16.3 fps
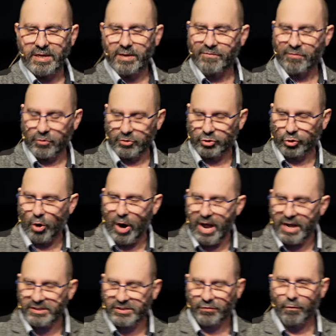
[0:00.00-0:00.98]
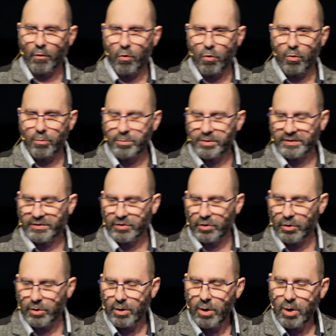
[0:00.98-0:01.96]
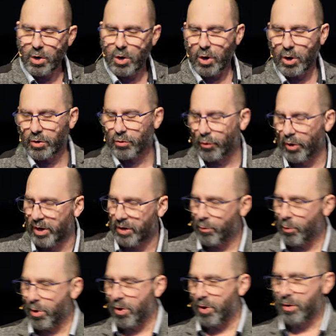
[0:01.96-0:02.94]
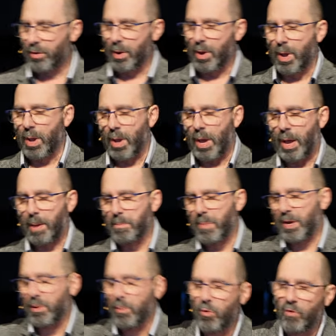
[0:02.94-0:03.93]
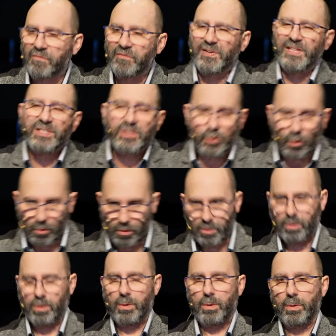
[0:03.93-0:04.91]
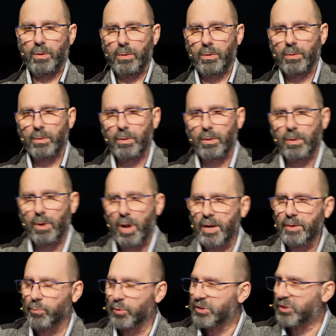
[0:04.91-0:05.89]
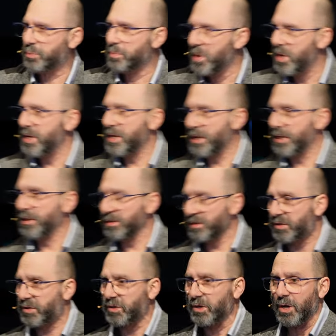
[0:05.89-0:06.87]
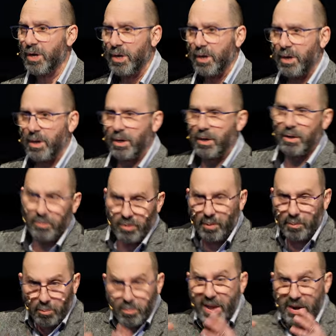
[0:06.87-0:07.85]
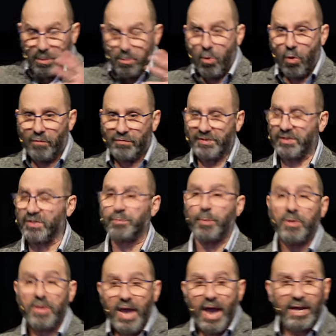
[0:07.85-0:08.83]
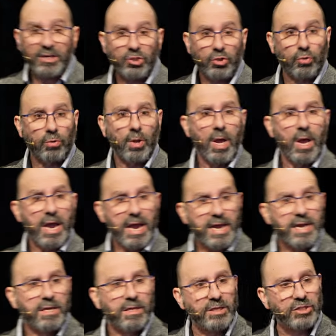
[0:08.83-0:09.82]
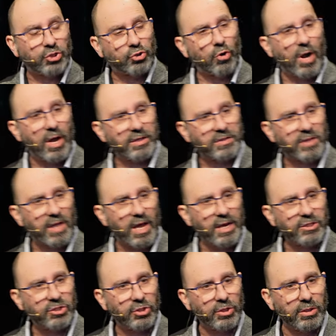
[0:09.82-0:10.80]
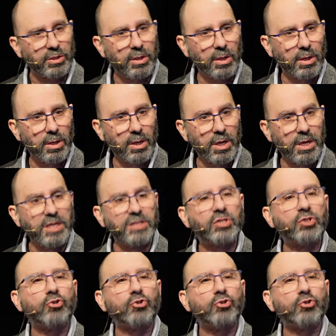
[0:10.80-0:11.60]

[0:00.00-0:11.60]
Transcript: for transformed is a Greek word, metamorphizo, right? Which means the metamorphosis, but the actual English translation is